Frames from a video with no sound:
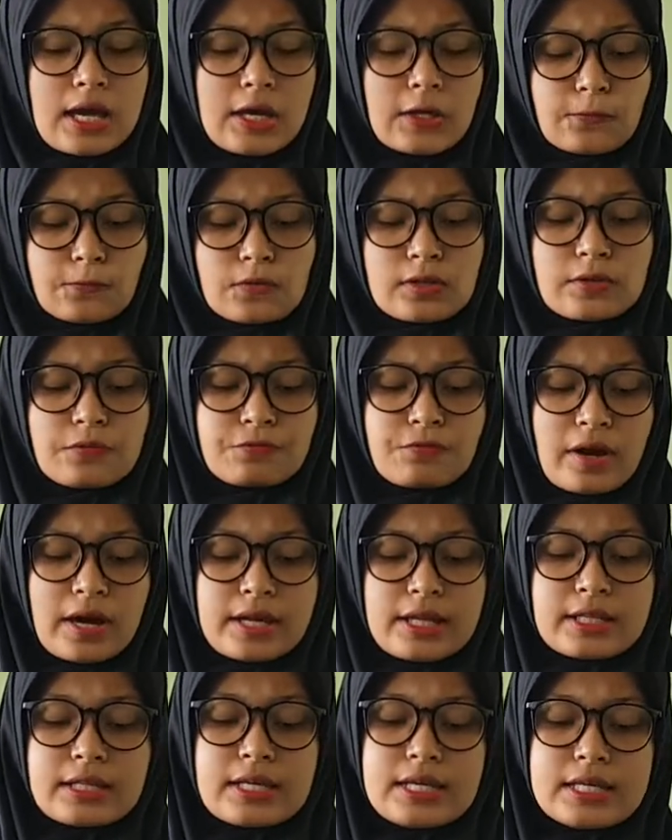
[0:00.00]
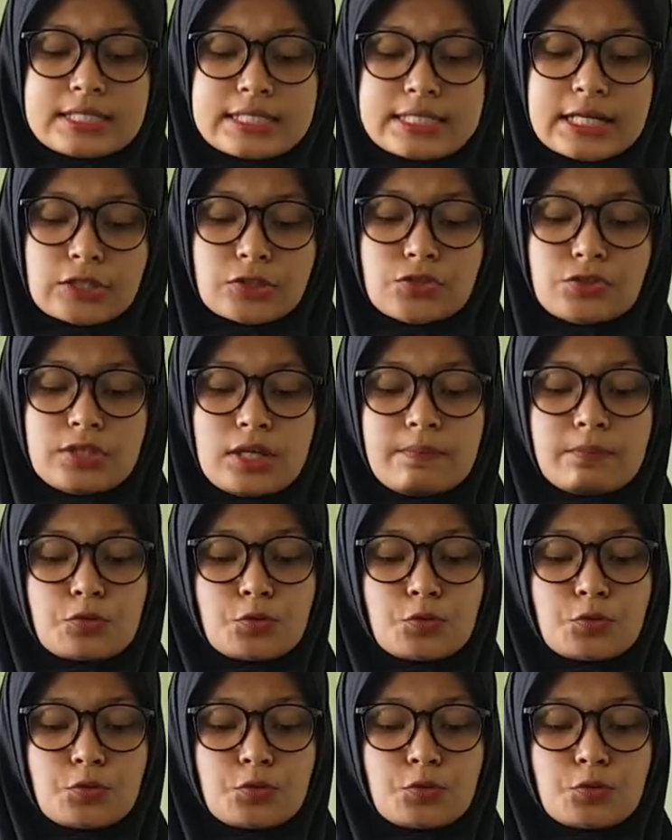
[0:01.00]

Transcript: it will find it easier to them